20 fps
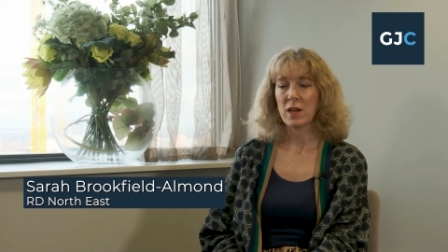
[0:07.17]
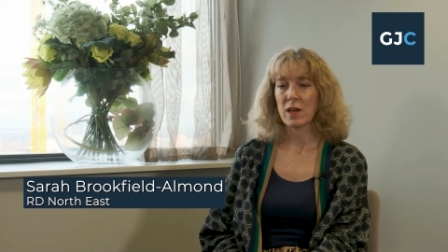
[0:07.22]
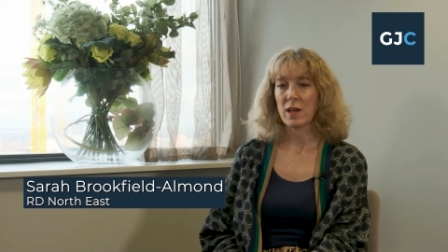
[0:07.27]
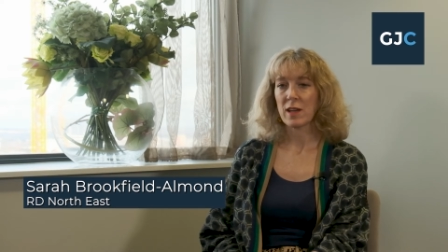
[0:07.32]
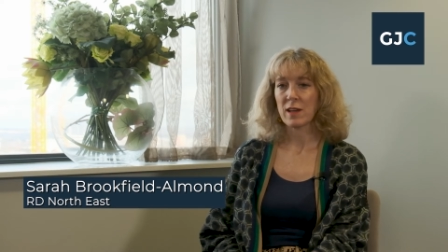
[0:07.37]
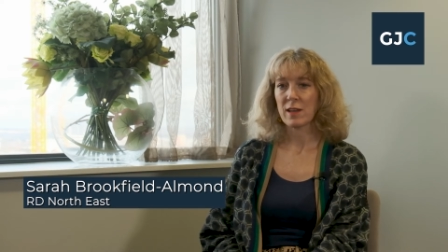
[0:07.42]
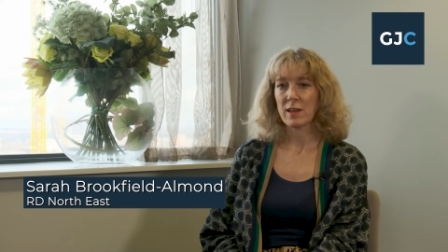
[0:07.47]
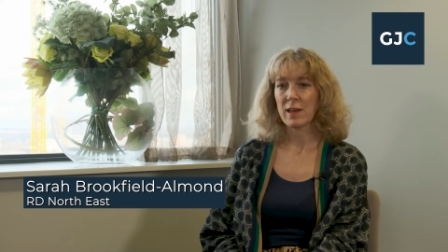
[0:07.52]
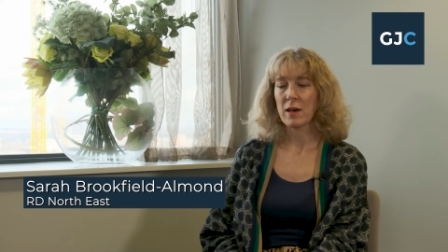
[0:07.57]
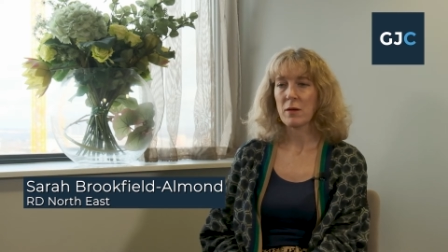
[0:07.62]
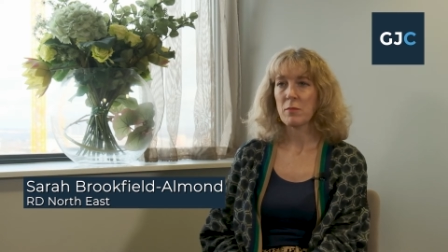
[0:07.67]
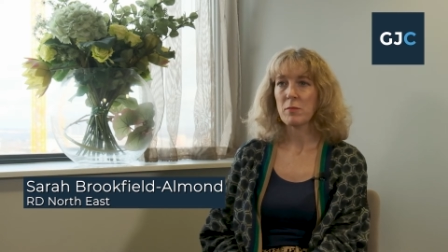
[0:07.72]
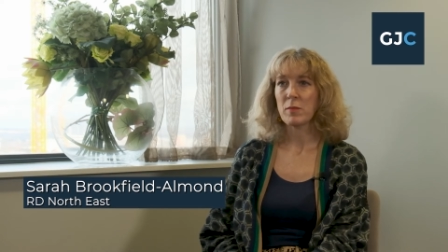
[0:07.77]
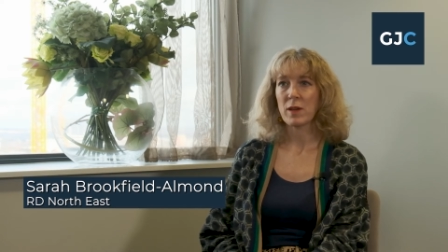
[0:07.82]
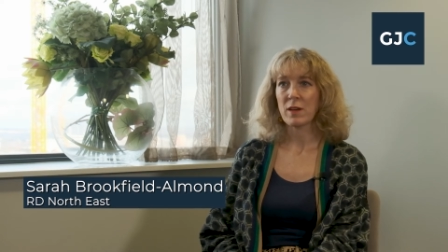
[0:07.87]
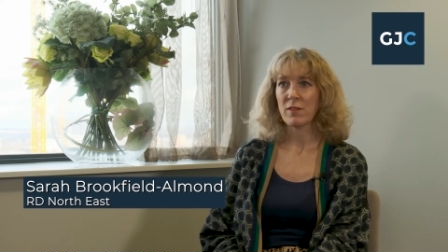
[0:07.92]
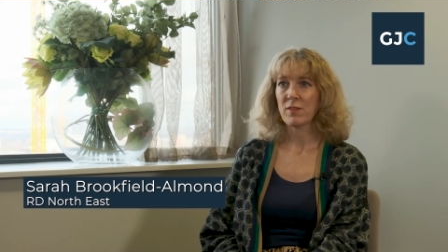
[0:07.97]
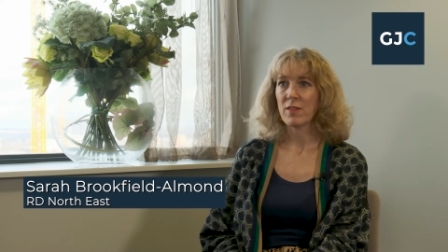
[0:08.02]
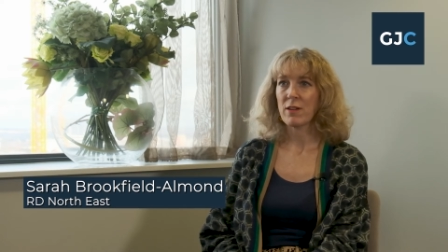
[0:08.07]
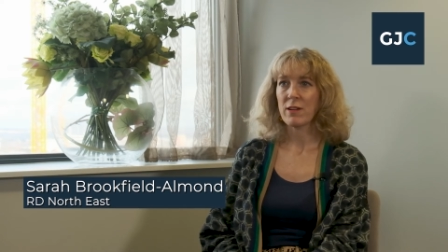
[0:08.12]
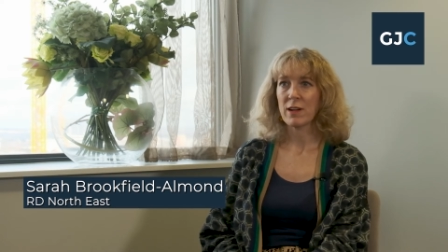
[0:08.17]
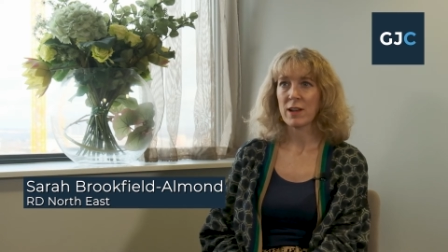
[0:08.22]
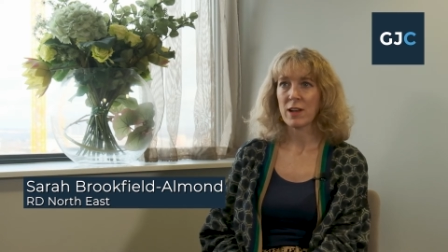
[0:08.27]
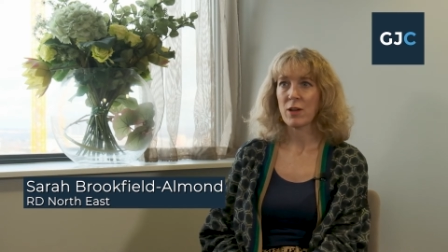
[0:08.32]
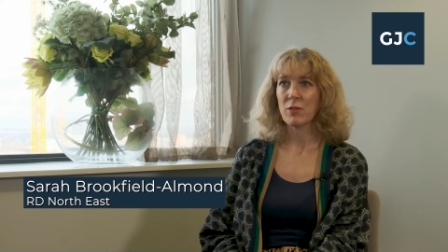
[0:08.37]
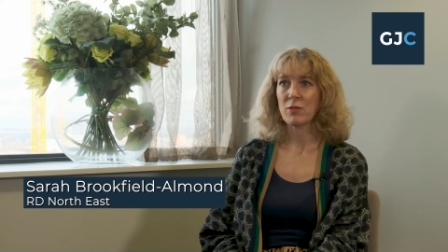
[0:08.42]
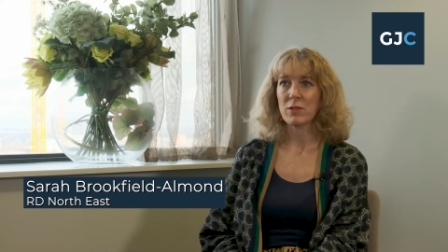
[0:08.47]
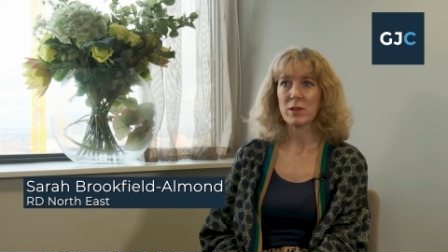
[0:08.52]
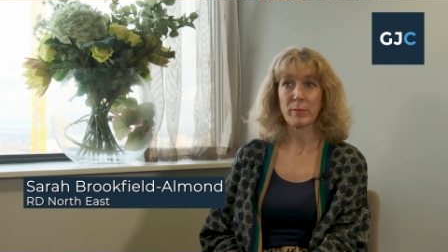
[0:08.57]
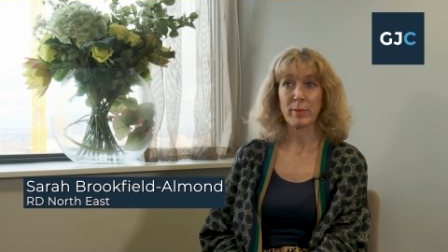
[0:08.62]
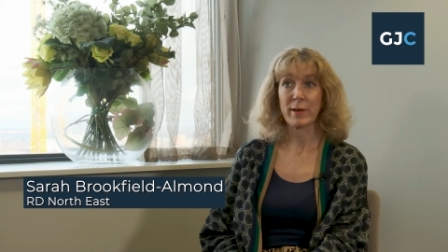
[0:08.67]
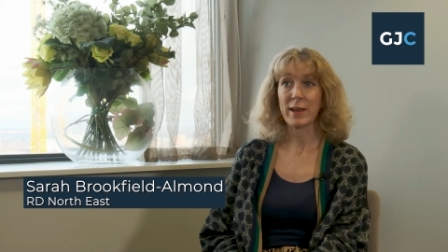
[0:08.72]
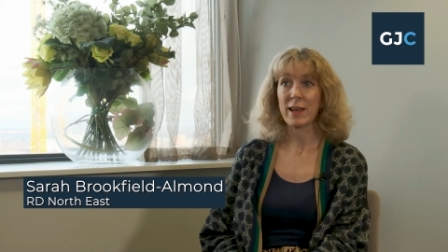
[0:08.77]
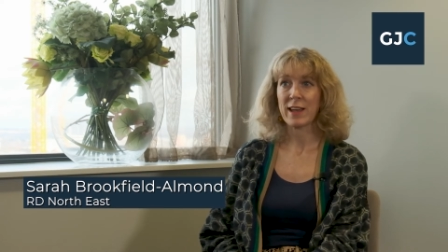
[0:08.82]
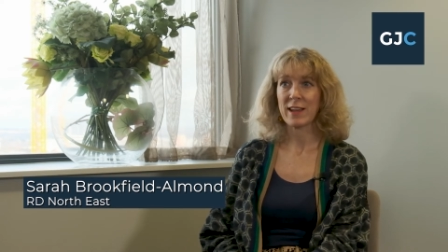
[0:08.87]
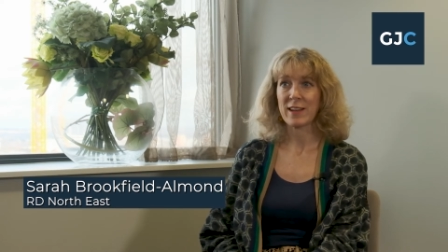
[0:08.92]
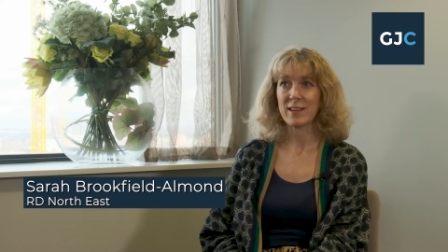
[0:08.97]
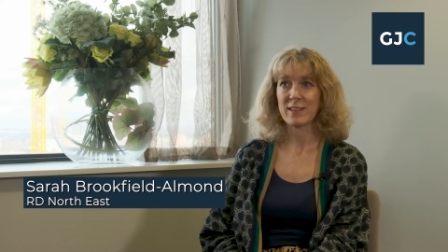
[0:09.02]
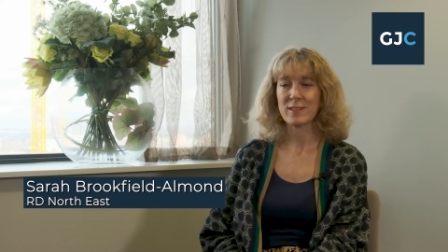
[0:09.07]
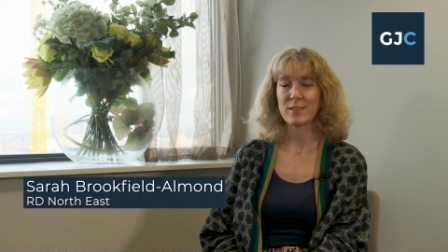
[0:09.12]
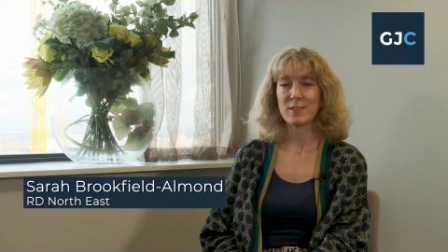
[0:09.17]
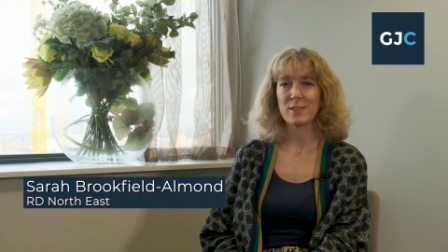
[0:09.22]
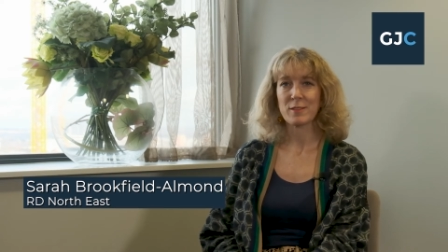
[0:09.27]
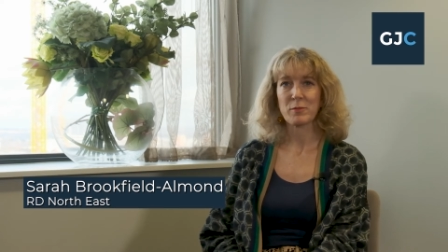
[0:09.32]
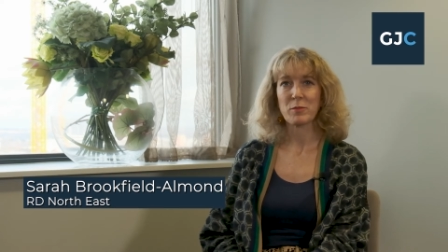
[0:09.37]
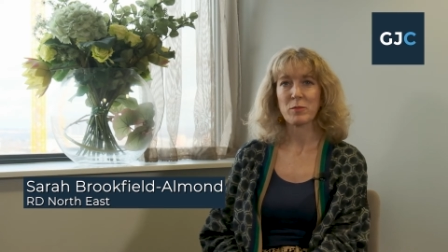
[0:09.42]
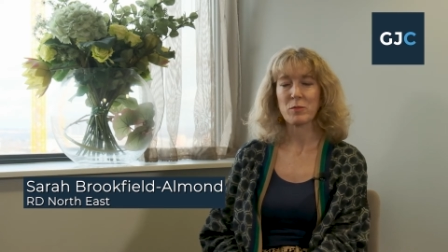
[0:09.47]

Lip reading: it can be a very lonely place.